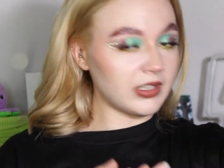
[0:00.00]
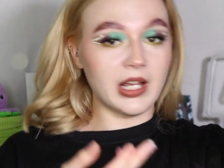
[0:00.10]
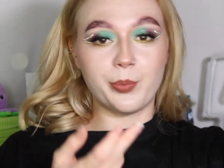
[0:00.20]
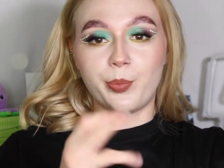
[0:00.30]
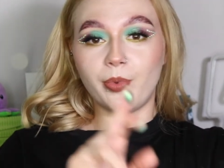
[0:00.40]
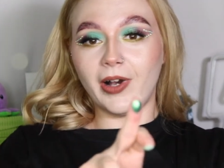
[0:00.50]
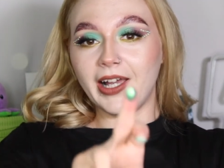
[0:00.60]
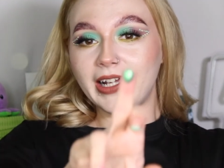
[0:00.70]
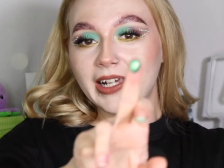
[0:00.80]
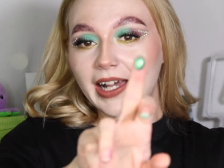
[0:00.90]
I,
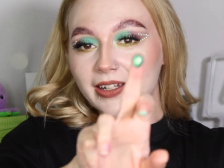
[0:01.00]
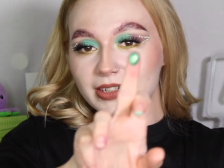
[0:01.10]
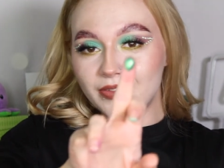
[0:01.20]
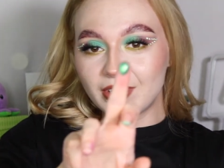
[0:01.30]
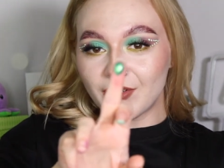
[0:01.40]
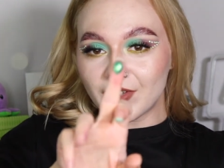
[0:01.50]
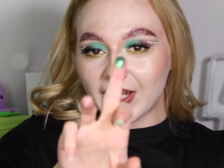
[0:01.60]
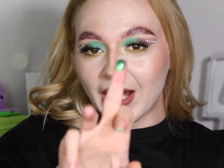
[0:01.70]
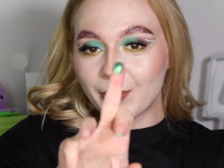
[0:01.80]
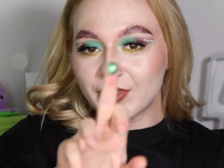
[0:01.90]
like, I don't even know if the
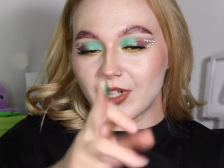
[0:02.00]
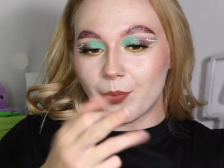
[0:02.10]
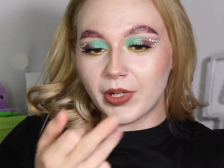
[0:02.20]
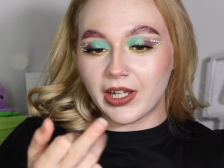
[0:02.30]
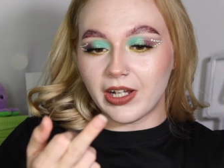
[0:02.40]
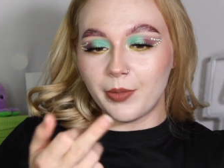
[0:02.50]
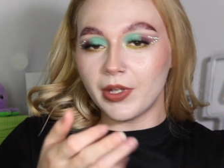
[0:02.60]
camera's going to pick it up.